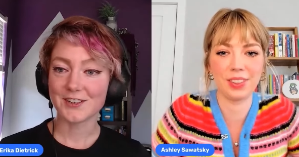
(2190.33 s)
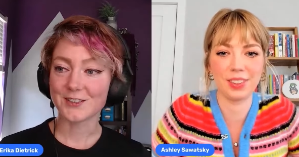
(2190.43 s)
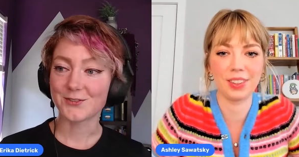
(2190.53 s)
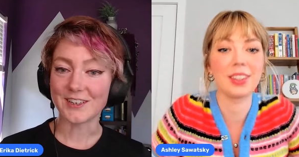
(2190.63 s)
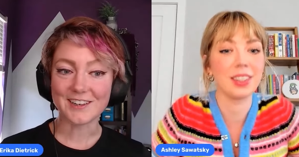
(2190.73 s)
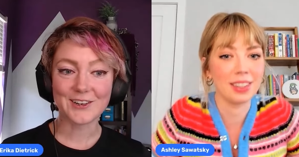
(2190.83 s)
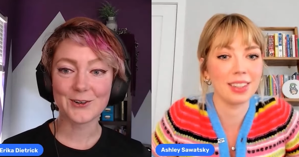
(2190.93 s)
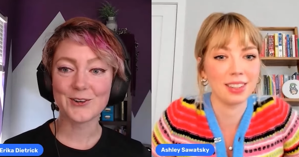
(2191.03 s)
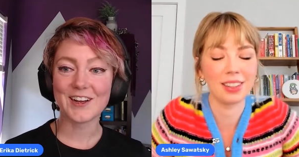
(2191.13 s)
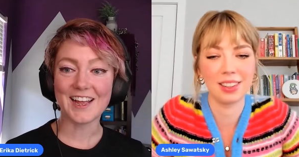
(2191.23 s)
Speaker 1: of this video.
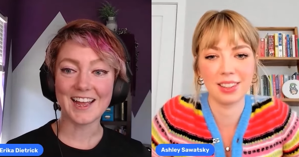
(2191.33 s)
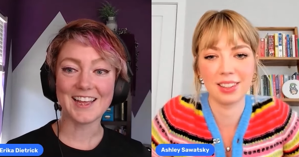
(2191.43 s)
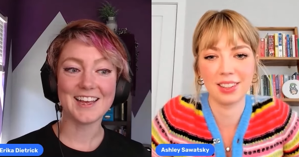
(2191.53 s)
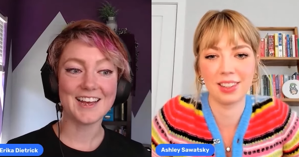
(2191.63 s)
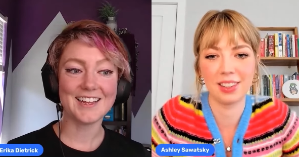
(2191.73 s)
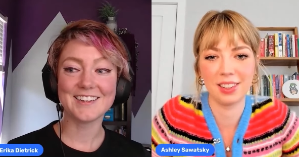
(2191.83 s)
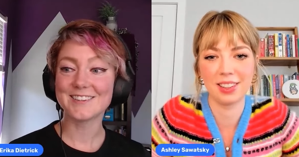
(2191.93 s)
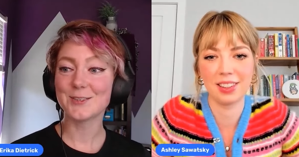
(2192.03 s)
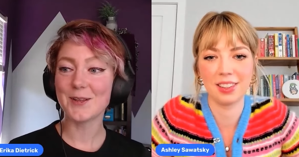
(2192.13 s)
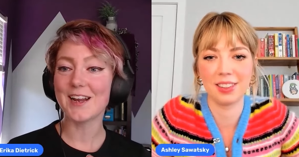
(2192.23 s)
And this
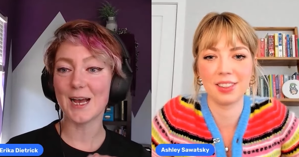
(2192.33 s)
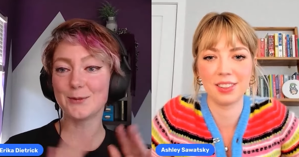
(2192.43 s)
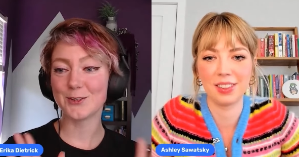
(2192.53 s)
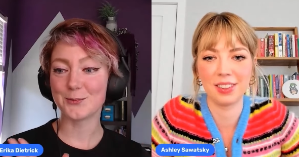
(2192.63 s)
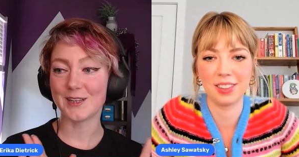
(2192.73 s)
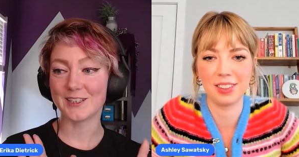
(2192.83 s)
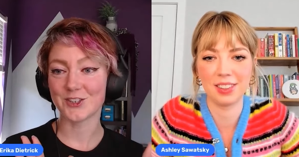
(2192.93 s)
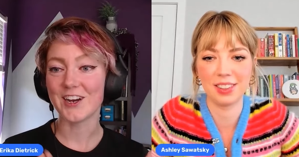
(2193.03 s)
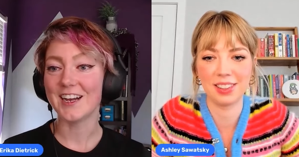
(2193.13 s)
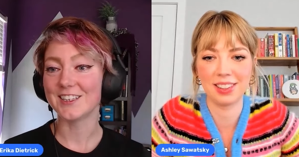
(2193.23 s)
has been an absolute
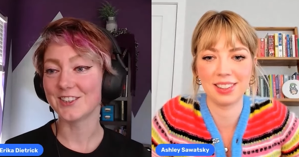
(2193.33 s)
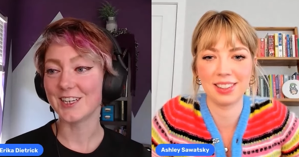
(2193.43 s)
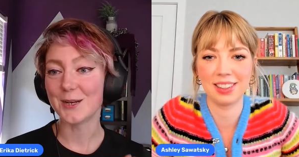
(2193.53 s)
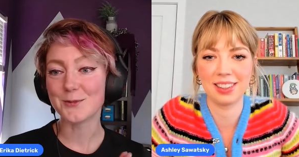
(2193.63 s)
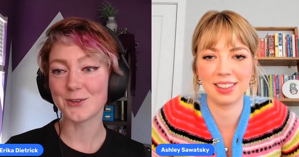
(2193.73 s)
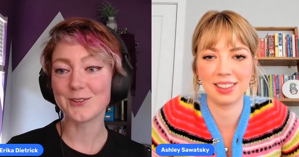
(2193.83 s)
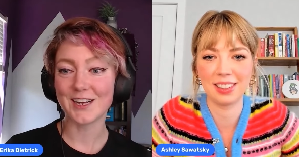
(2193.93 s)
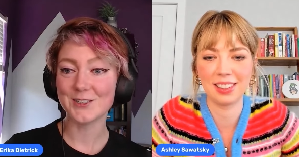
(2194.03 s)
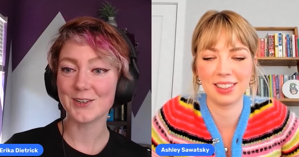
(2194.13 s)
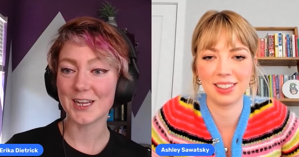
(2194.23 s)
pleasure, Ashley. I'm so
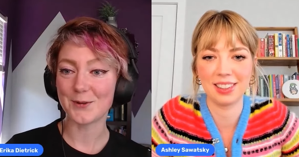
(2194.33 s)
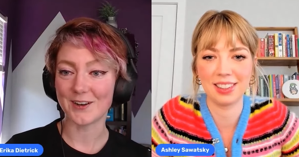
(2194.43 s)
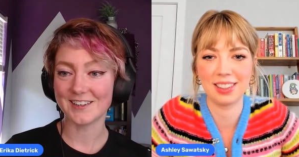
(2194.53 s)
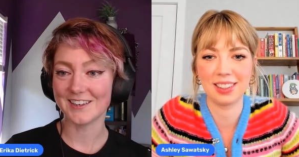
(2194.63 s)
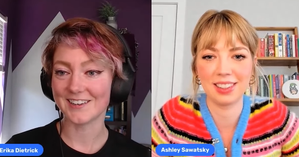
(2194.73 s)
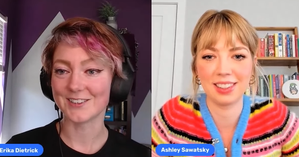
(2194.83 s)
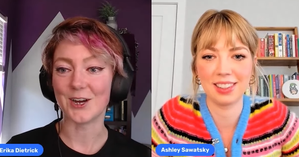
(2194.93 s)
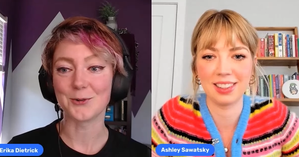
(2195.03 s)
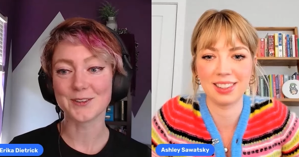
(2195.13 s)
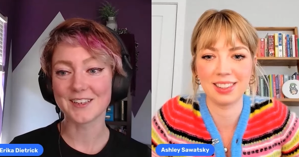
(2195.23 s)
glad you came on here to
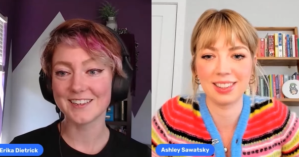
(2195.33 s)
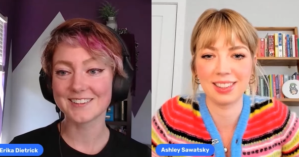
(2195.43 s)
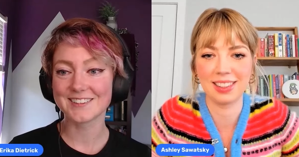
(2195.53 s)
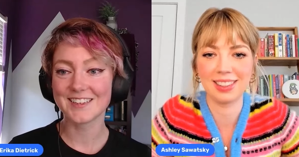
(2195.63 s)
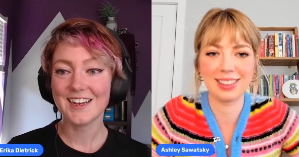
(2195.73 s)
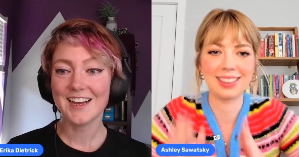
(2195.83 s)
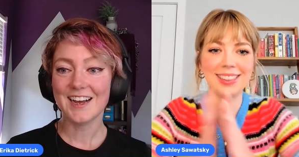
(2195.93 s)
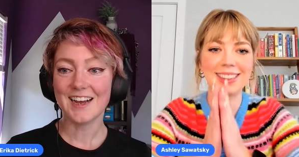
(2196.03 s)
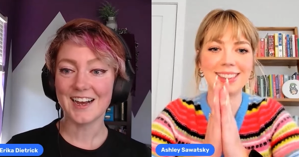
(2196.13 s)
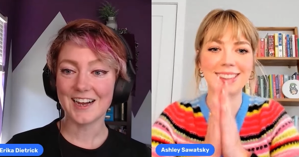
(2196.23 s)
talk with us.
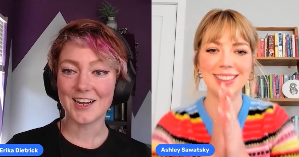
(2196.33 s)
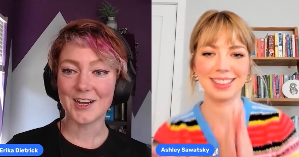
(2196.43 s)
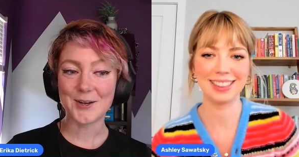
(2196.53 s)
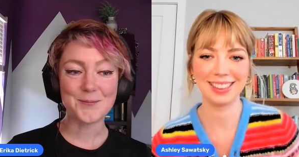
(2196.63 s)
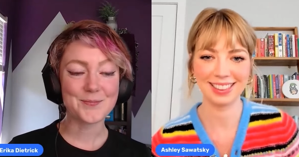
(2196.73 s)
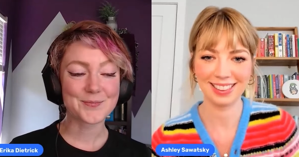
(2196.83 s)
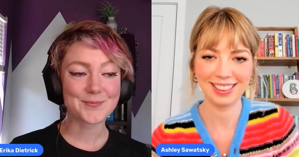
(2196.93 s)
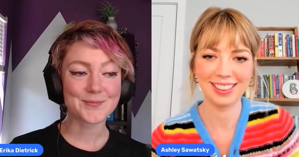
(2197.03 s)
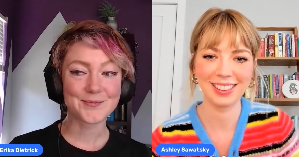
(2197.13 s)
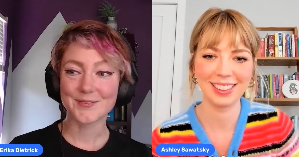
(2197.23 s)
Um,
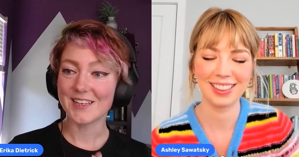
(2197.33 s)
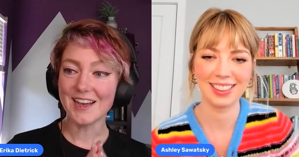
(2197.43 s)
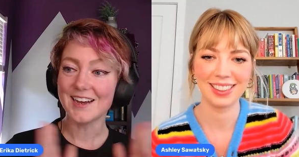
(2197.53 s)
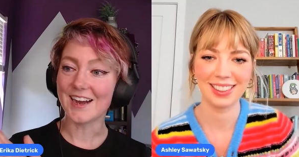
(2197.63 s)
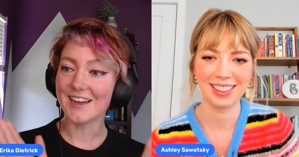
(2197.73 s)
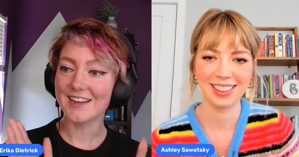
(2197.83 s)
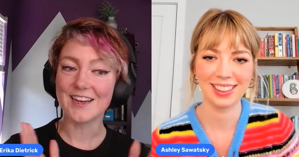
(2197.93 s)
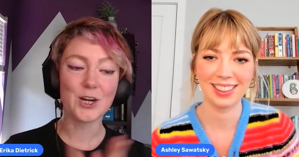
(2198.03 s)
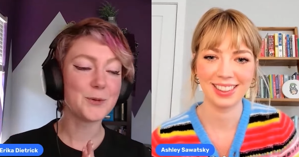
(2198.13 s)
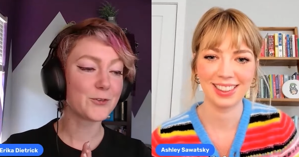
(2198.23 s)
Yeah, I, I
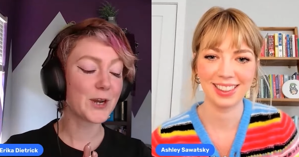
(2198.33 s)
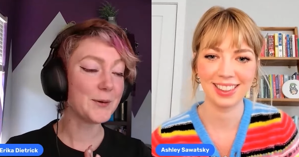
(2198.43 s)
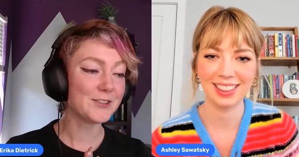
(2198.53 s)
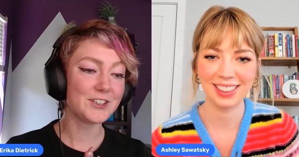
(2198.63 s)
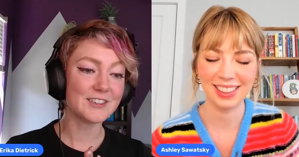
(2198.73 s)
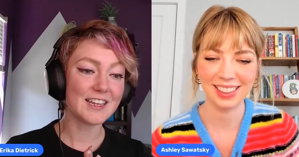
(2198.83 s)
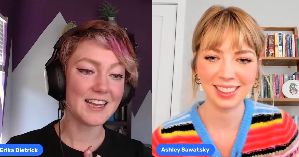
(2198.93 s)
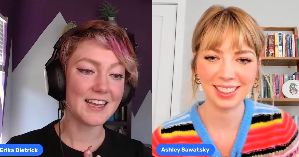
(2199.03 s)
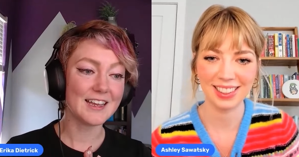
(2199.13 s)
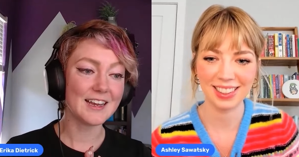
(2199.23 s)
hope you have a great rest of your
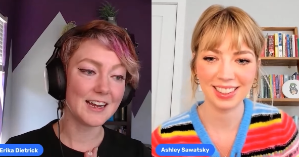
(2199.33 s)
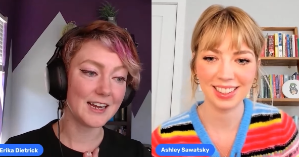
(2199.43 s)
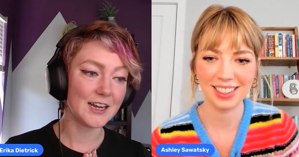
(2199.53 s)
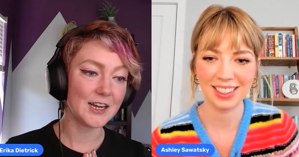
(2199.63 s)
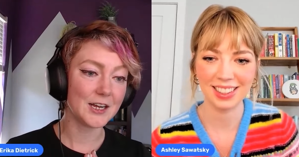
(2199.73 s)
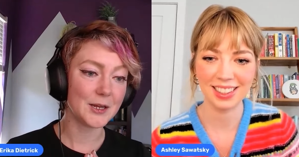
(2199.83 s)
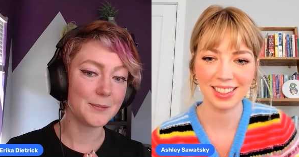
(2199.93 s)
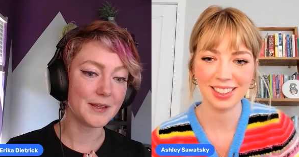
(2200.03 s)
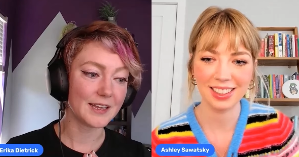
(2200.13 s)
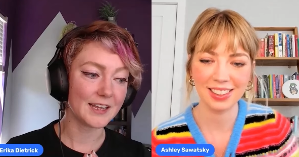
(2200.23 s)
day. Um,
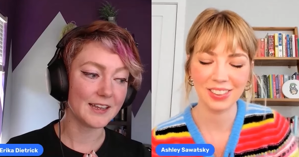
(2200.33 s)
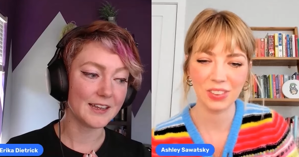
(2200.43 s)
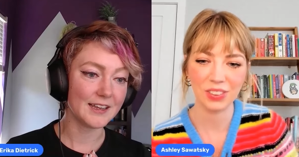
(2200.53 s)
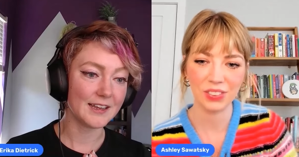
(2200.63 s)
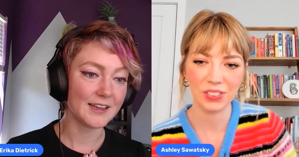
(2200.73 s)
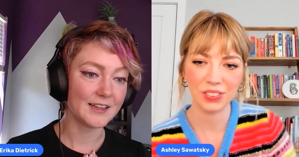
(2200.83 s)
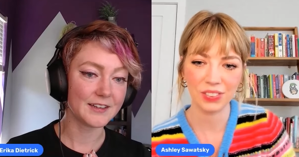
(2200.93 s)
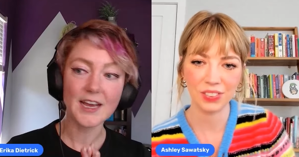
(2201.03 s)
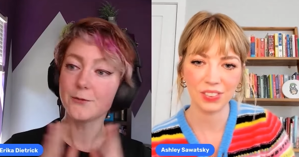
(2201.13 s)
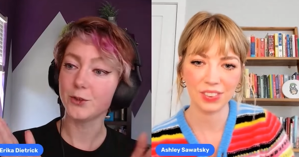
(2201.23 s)
and
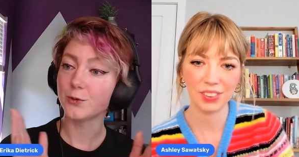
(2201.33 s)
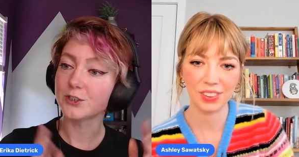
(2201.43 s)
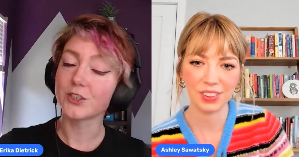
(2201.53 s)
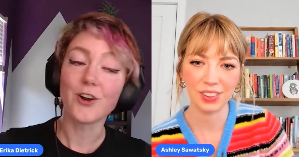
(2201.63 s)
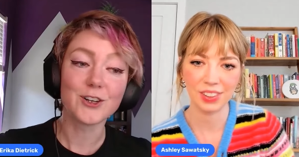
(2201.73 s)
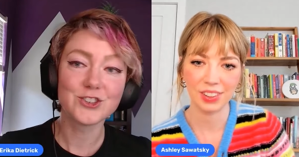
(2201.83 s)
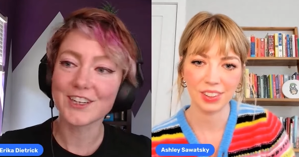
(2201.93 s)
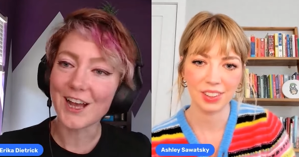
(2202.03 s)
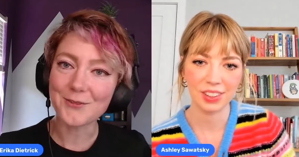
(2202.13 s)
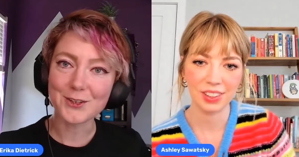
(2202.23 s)
yeah, viewers should all
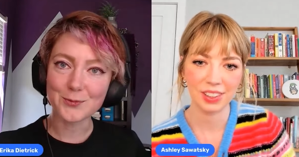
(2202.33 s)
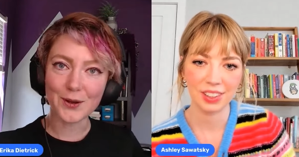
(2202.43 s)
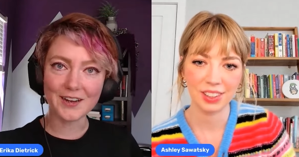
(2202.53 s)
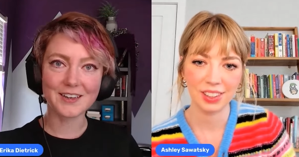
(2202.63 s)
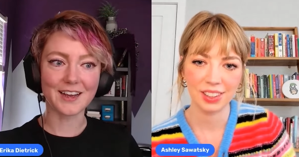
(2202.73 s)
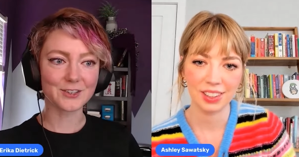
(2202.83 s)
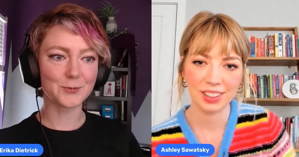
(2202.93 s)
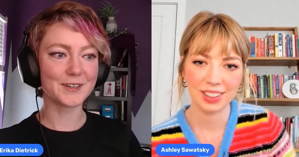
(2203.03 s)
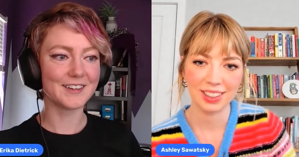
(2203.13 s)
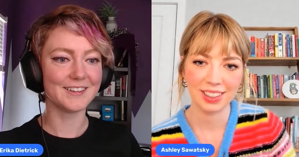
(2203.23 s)
check out this podcast
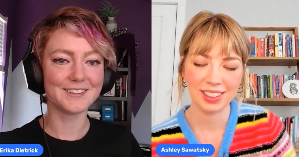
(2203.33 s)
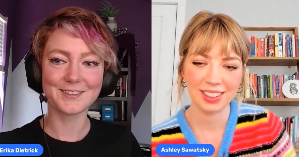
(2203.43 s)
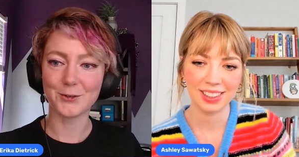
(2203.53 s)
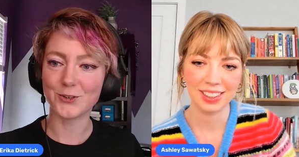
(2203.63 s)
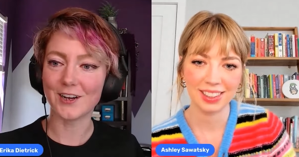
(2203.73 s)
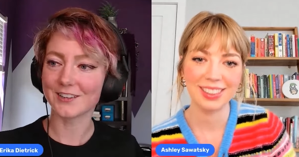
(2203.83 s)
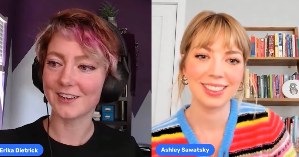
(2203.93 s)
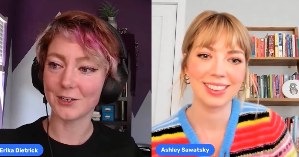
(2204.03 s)
because you've talked to,